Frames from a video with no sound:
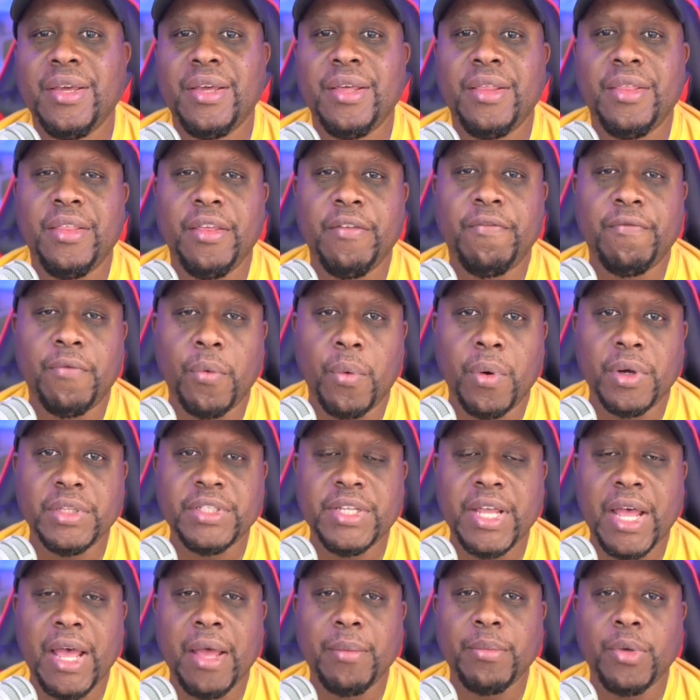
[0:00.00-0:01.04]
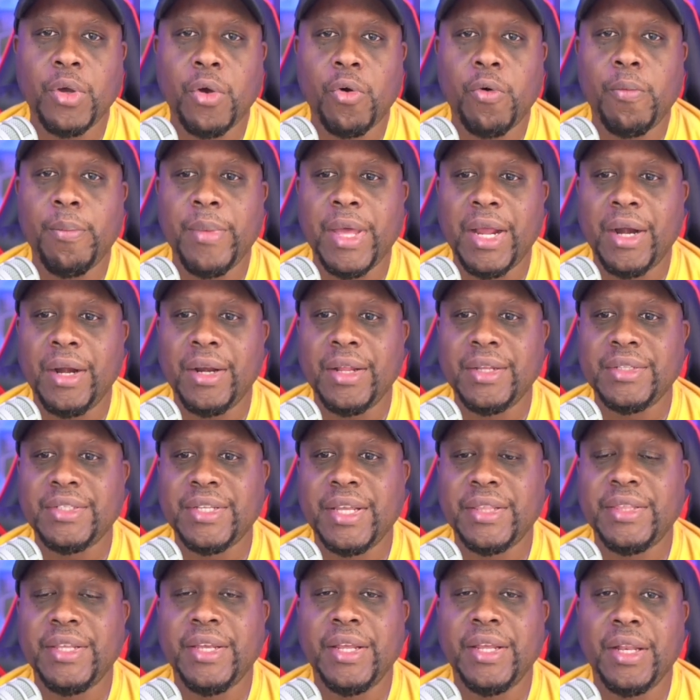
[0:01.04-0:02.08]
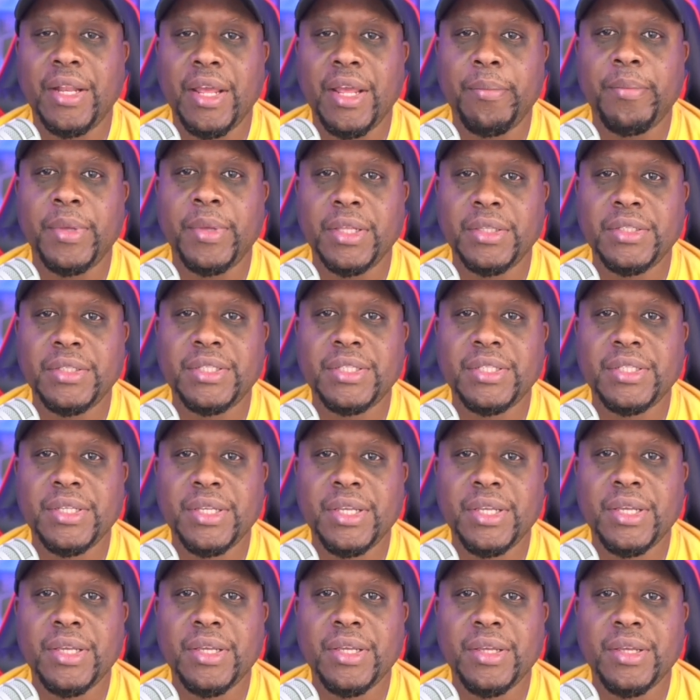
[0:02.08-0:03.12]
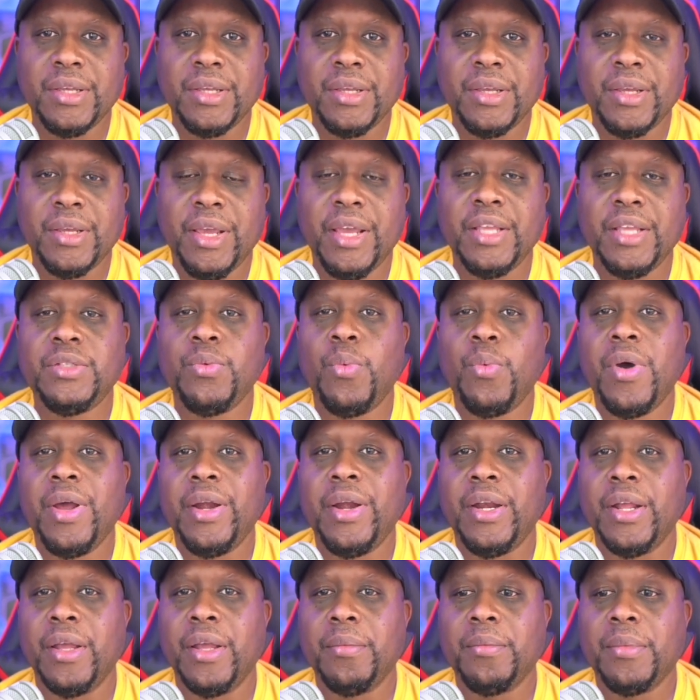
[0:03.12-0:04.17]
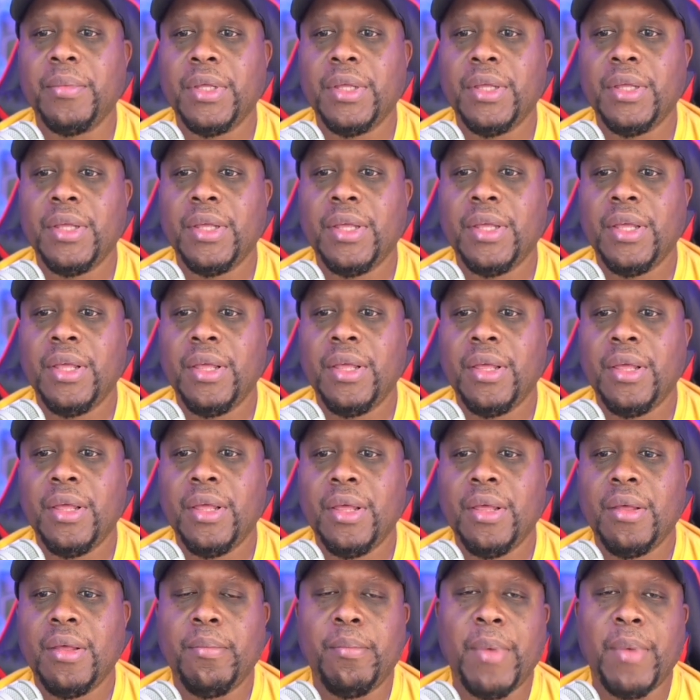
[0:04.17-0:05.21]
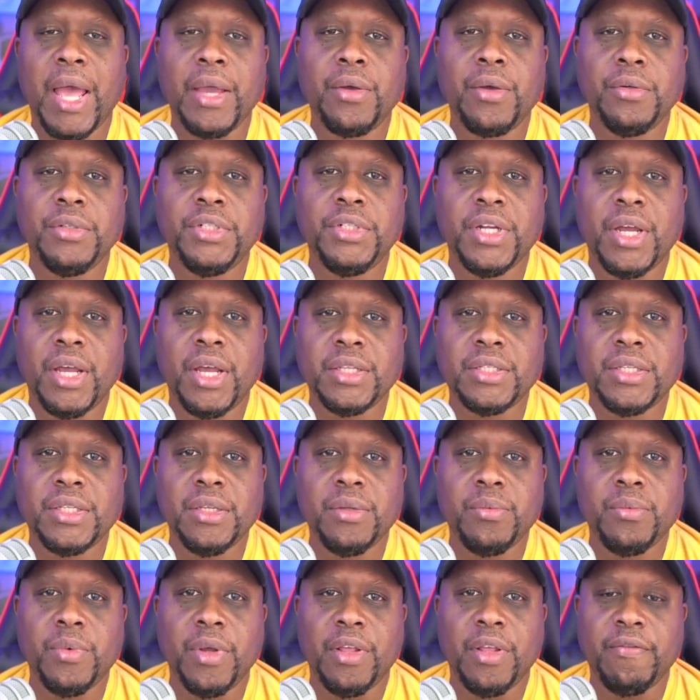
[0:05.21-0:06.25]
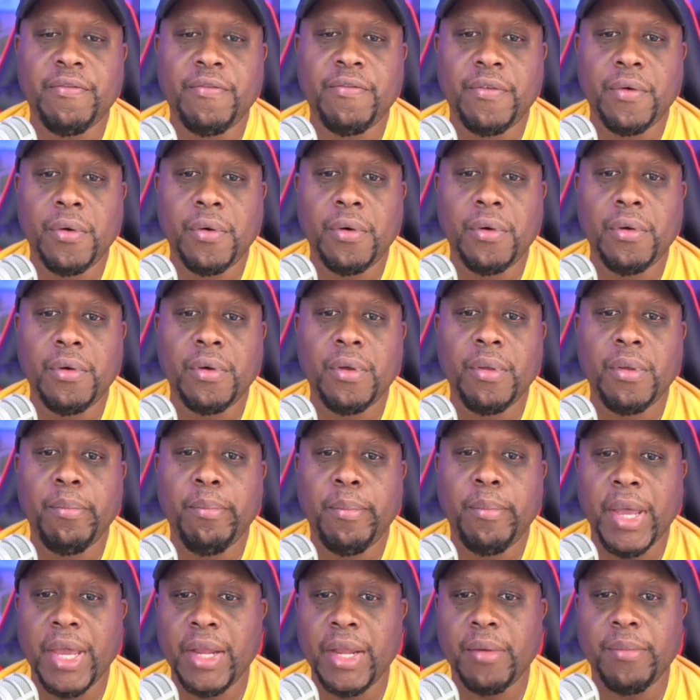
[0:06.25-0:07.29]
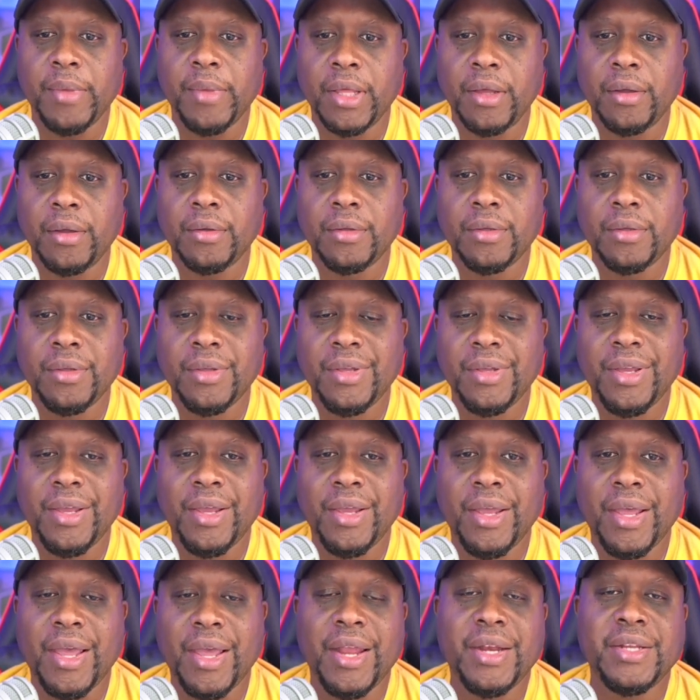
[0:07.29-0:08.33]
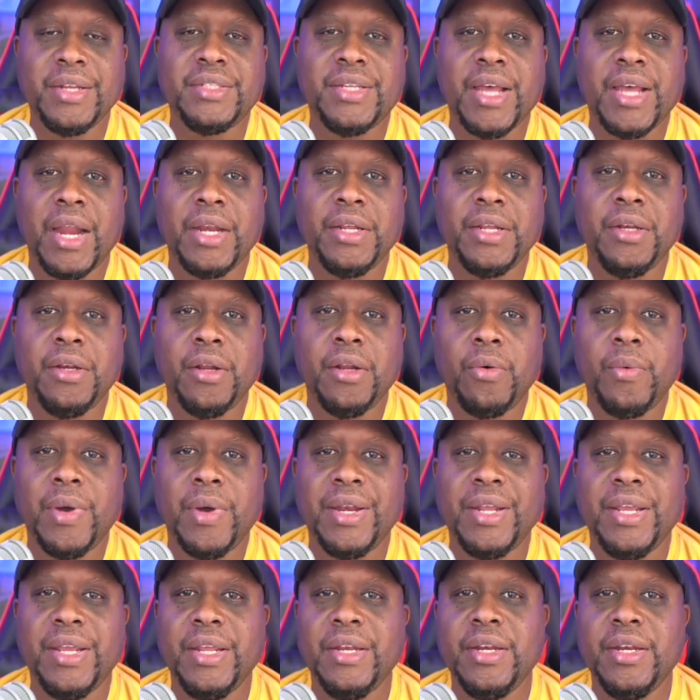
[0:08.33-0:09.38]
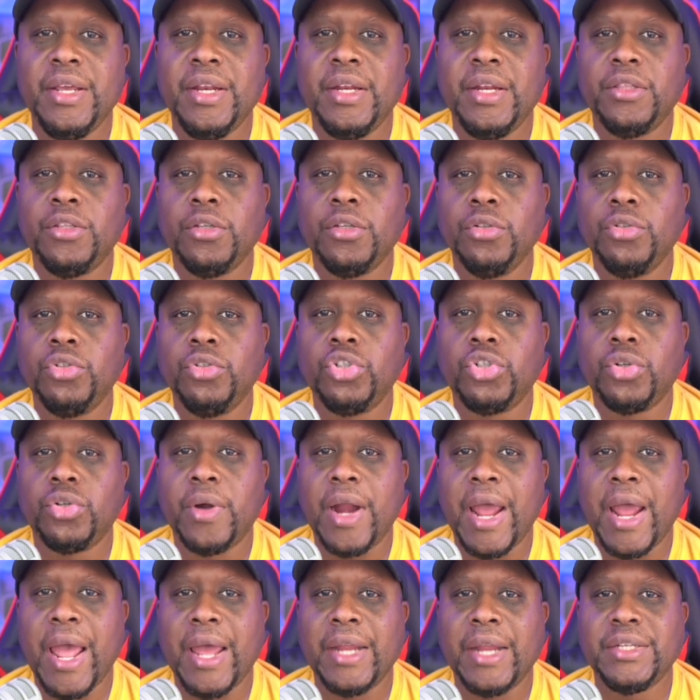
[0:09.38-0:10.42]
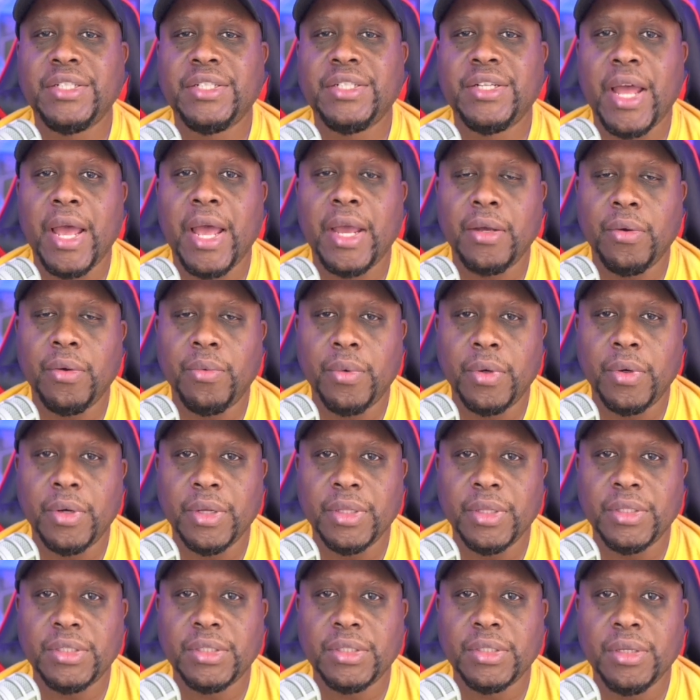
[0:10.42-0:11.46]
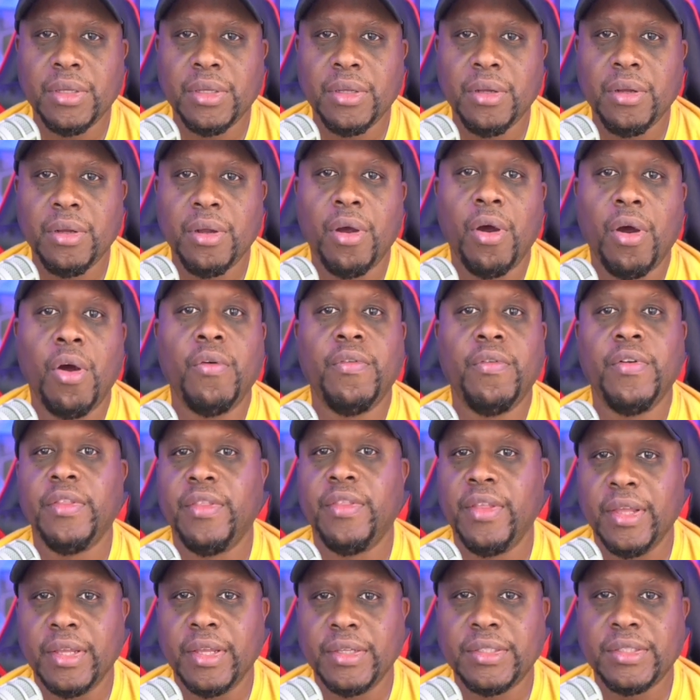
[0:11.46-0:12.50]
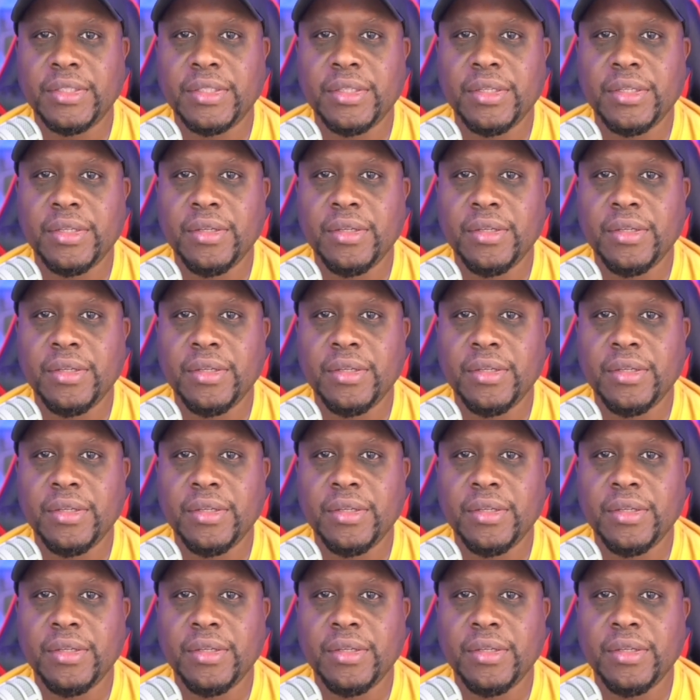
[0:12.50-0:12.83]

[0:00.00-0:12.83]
the four time gold medalist at the Olympics, is one of them. Michael Johnson went full beta male and decided, you know what, he needed to trash Tiger Woods over this.